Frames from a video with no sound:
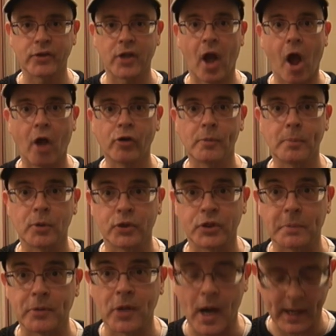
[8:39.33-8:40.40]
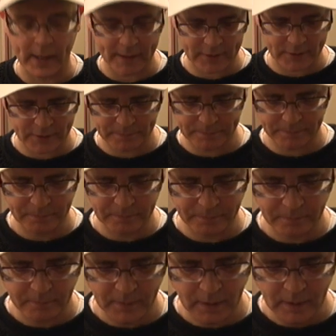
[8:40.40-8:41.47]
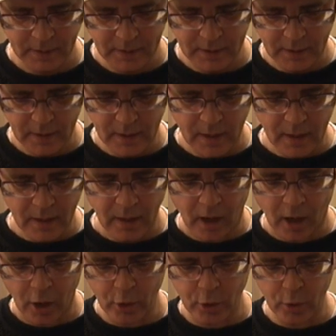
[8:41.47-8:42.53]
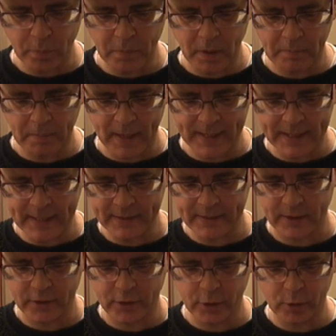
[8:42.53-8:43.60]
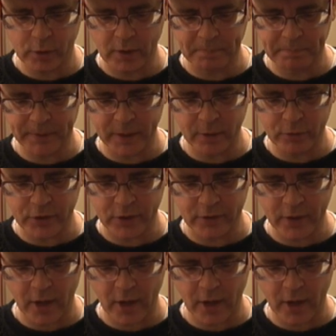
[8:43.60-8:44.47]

not a horrible surprise. Homemade new computer.